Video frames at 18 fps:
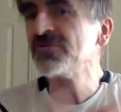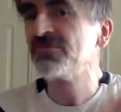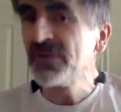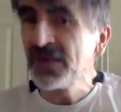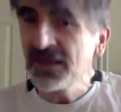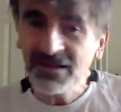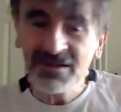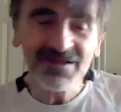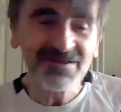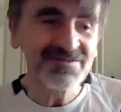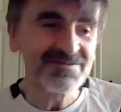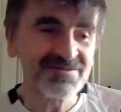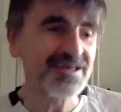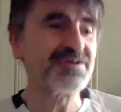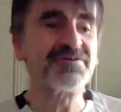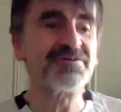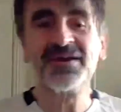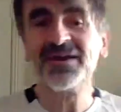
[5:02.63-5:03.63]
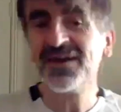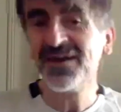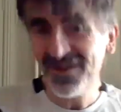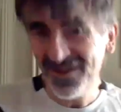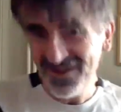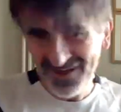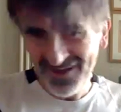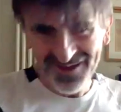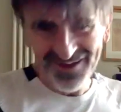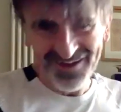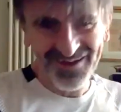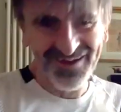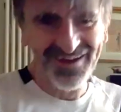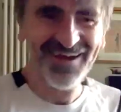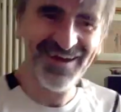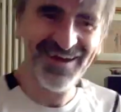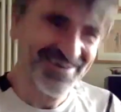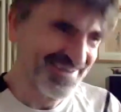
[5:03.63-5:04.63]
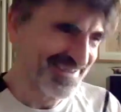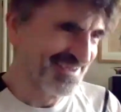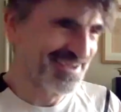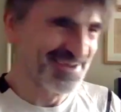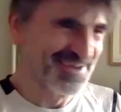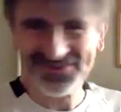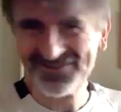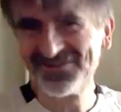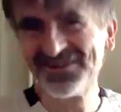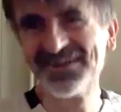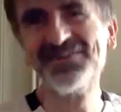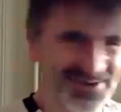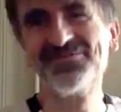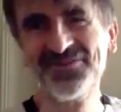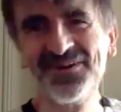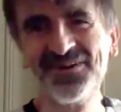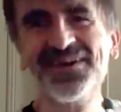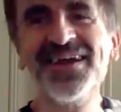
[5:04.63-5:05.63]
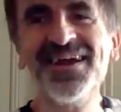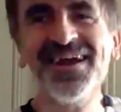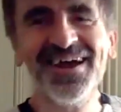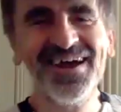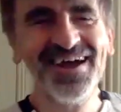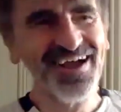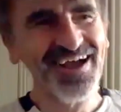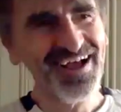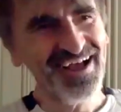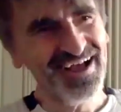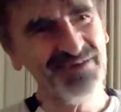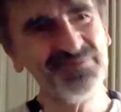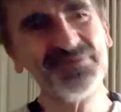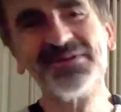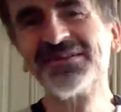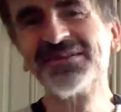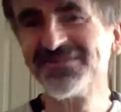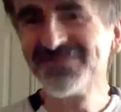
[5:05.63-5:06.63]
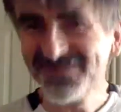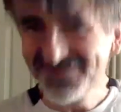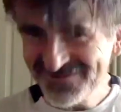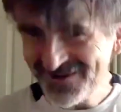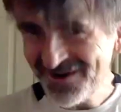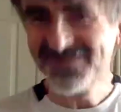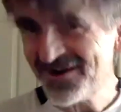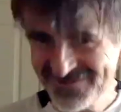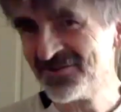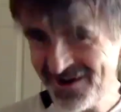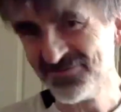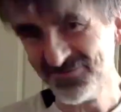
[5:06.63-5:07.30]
pills that are in, it's really funny. I mean, this is the start of